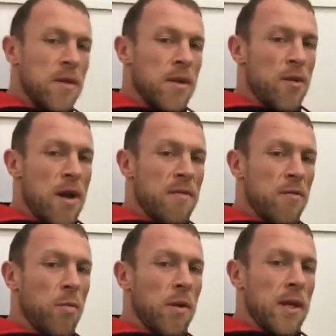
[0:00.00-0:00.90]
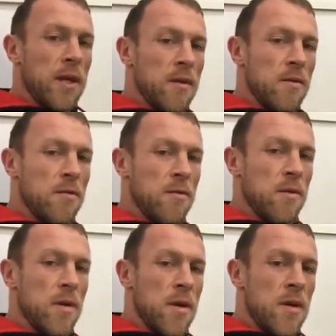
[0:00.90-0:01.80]
A great for rugby league.
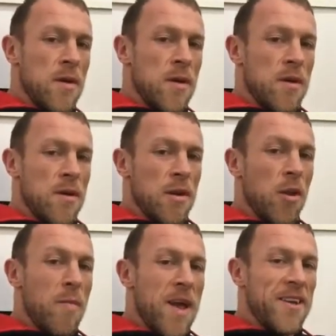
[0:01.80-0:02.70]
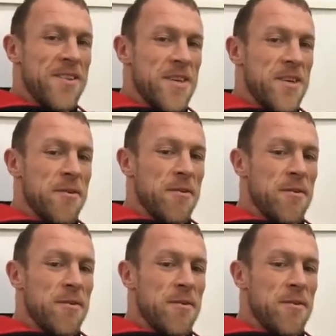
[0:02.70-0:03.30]
Long may it continue.